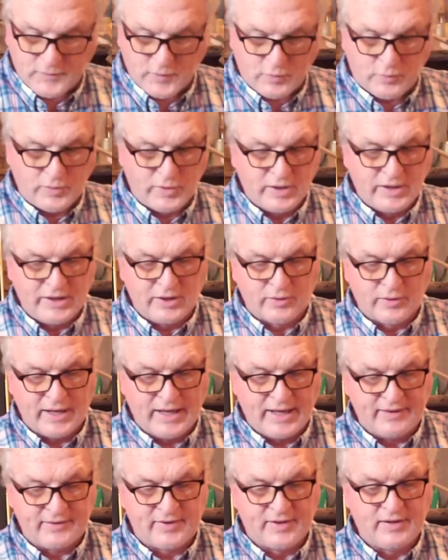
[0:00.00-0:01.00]
really
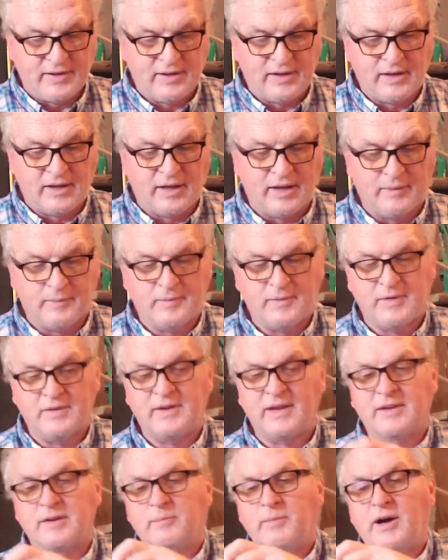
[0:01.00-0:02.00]
great. Yeah, you
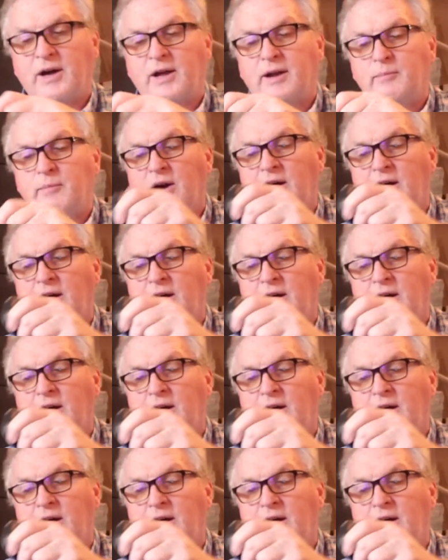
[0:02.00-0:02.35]
take the bottom